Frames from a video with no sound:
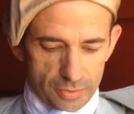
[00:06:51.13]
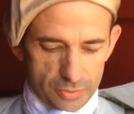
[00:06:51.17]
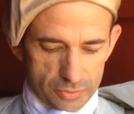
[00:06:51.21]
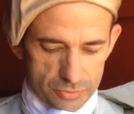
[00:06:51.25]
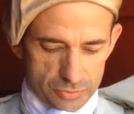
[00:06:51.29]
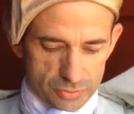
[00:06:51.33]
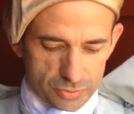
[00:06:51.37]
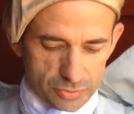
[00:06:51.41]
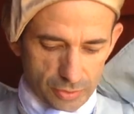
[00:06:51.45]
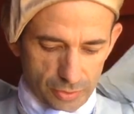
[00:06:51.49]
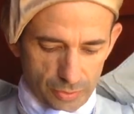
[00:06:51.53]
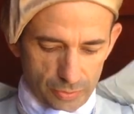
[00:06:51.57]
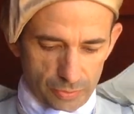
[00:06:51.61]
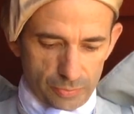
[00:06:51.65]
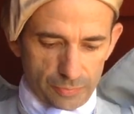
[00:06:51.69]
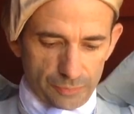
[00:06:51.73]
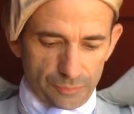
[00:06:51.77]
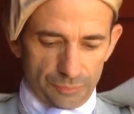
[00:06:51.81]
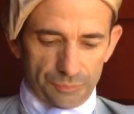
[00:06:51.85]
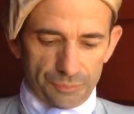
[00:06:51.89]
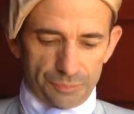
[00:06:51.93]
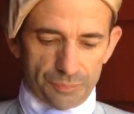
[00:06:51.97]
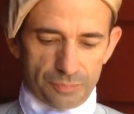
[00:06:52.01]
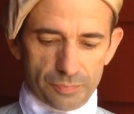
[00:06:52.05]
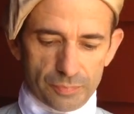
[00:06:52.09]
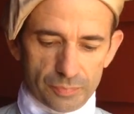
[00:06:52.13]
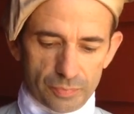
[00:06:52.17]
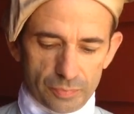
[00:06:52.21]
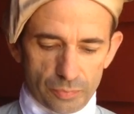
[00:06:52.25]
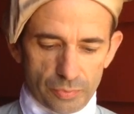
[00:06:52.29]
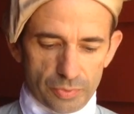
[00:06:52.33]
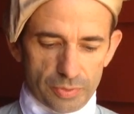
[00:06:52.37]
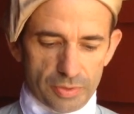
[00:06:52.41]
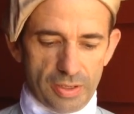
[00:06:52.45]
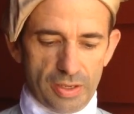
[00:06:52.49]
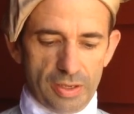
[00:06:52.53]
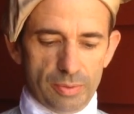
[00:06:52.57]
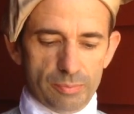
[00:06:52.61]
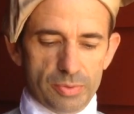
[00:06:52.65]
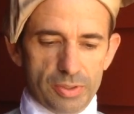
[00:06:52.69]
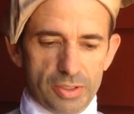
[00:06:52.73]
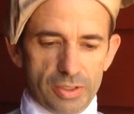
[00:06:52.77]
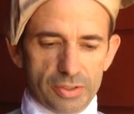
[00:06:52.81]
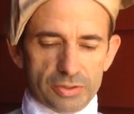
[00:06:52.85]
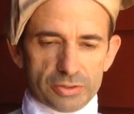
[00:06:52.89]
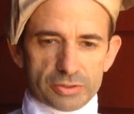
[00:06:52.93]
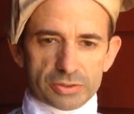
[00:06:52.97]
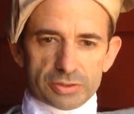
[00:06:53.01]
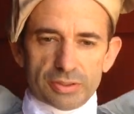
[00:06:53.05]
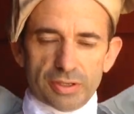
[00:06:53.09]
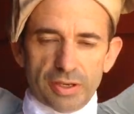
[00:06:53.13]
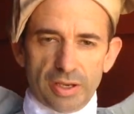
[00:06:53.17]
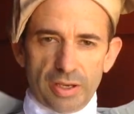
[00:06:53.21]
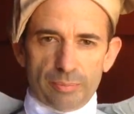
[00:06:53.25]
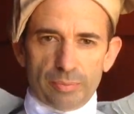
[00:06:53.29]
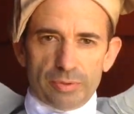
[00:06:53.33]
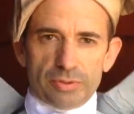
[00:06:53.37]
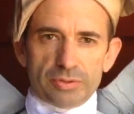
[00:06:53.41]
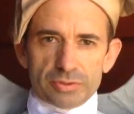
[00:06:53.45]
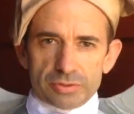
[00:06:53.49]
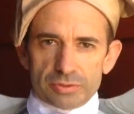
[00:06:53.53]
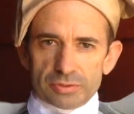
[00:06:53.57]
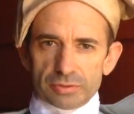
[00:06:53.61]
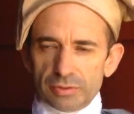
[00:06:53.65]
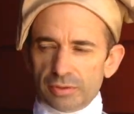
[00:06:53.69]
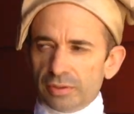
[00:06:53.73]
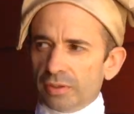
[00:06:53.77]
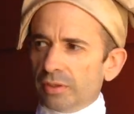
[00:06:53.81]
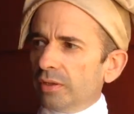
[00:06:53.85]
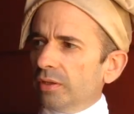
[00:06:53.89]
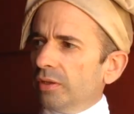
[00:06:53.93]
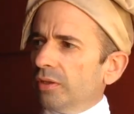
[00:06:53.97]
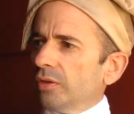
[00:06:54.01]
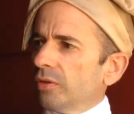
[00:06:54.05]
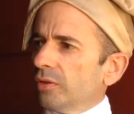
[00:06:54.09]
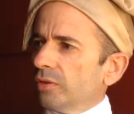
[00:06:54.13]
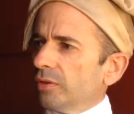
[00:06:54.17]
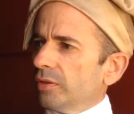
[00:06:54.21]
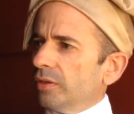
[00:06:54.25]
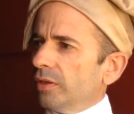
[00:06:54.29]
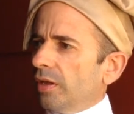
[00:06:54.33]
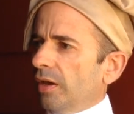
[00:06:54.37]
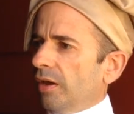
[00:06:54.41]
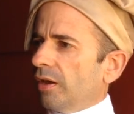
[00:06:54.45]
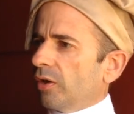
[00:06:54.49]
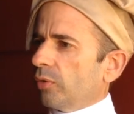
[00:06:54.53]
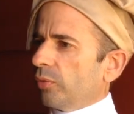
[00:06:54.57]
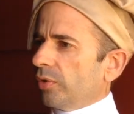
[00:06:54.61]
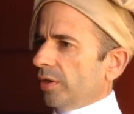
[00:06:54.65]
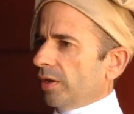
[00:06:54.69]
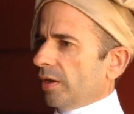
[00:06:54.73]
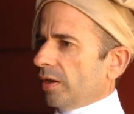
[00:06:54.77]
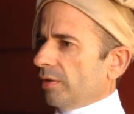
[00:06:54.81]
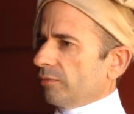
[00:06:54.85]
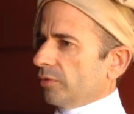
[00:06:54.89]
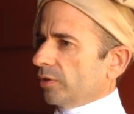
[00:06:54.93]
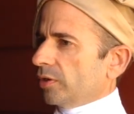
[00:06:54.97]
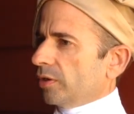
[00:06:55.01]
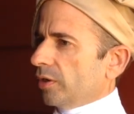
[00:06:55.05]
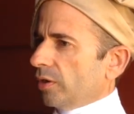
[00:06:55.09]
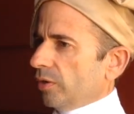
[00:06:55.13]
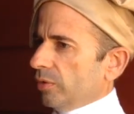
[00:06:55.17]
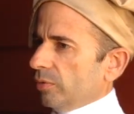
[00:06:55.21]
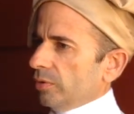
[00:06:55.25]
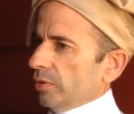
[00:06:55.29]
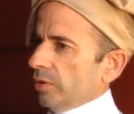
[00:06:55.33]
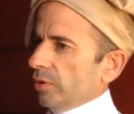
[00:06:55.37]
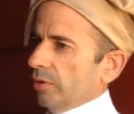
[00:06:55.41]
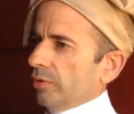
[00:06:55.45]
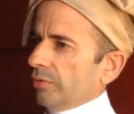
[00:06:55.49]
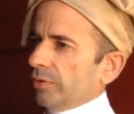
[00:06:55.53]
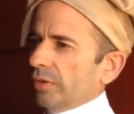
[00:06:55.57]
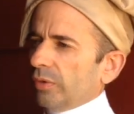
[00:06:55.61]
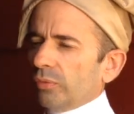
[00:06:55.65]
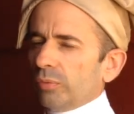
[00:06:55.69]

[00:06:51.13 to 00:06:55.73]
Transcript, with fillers: So with that being established, now we have the coat on.